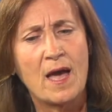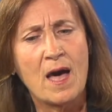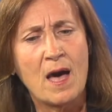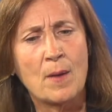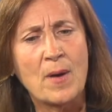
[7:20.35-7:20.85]

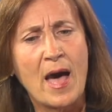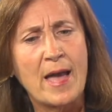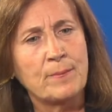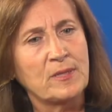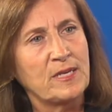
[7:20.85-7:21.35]

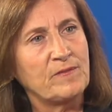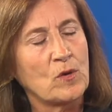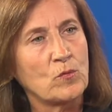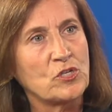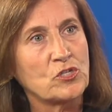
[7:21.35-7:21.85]
I believe
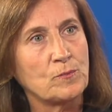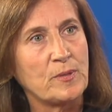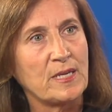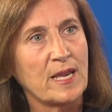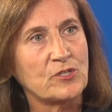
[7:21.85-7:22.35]
that we should
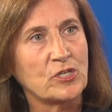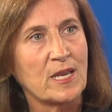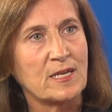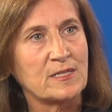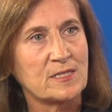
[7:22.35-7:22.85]
be
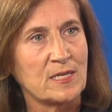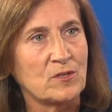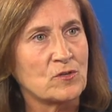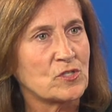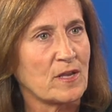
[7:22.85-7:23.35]
educating
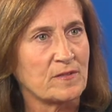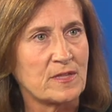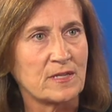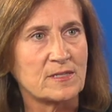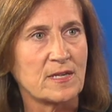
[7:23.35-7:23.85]
seniors on
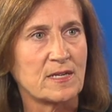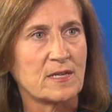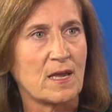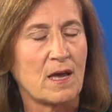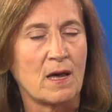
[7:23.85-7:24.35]
things
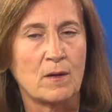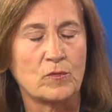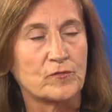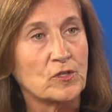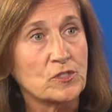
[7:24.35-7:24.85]
like
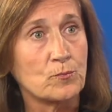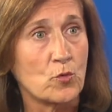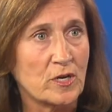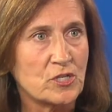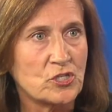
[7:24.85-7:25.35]
reverse
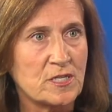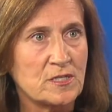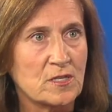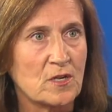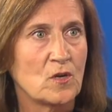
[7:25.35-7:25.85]

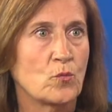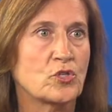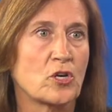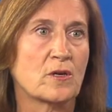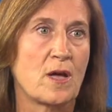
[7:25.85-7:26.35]
mortgages,
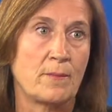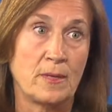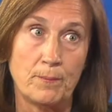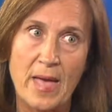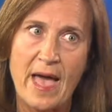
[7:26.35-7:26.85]
which are
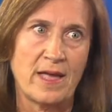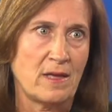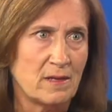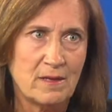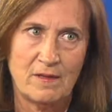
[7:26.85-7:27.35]
coming
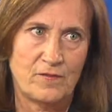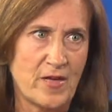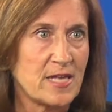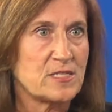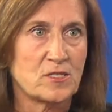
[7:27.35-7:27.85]
back
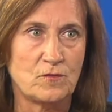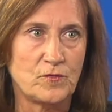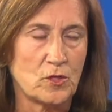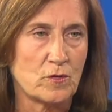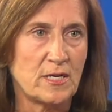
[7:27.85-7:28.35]
fast and
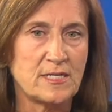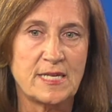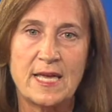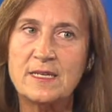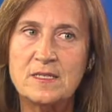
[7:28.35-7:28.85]
furious,
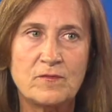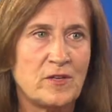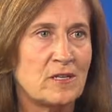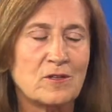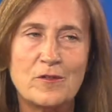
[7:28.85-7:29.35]
and is a
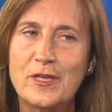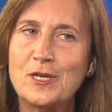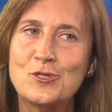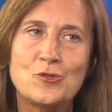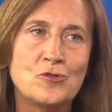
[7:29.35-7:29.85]
vehicle that
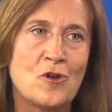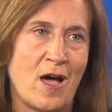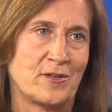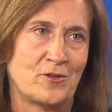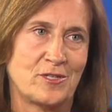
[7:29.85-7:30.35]
is
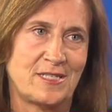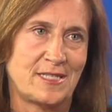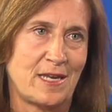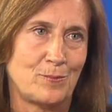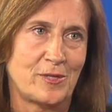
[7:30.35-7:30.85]
not good
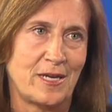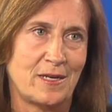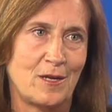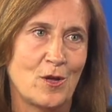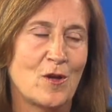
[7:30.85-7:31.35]
estate
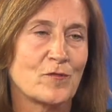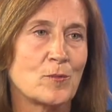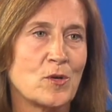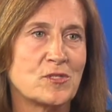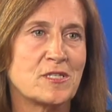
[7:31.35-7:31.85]
planning for
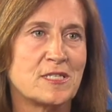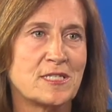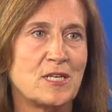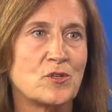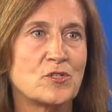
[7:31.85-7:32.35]
most of the
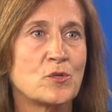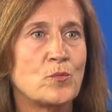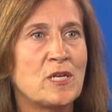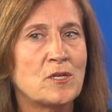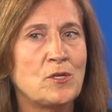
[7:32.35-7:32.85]
seniors. And
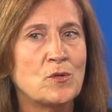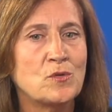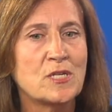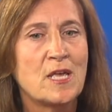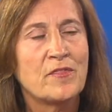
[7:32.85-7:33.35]
we can
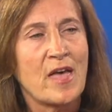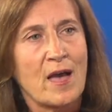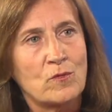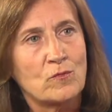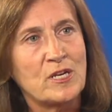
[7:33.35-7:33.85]
use the
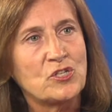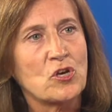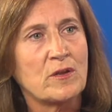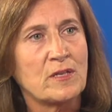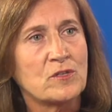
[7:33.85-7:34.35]
outreach
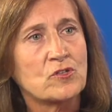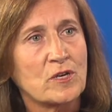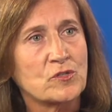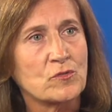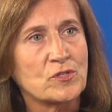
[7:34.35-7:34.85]
in the
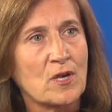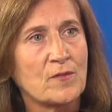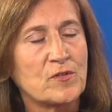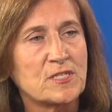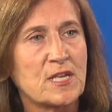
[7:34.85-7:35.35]
treasurer's
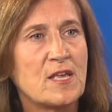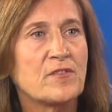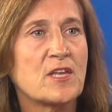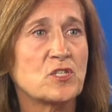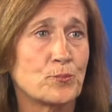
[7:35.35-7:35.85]
office
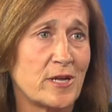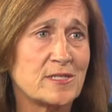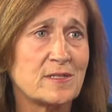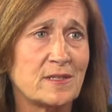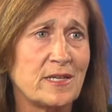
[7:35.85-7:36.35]
that is
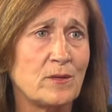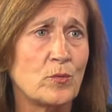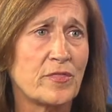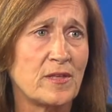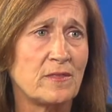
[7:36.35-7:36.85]
presently
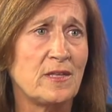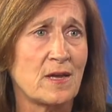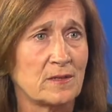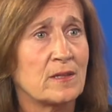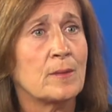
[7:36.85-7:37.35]
within the
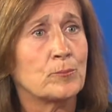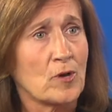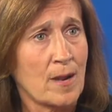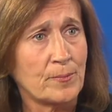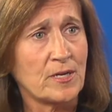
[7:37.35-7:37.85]
unclaimed
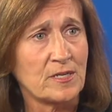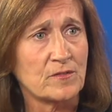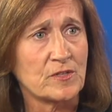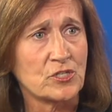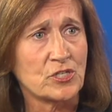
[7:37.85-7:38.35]
property
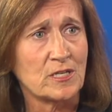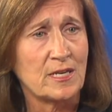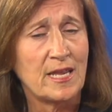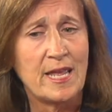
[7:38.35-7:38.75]
division.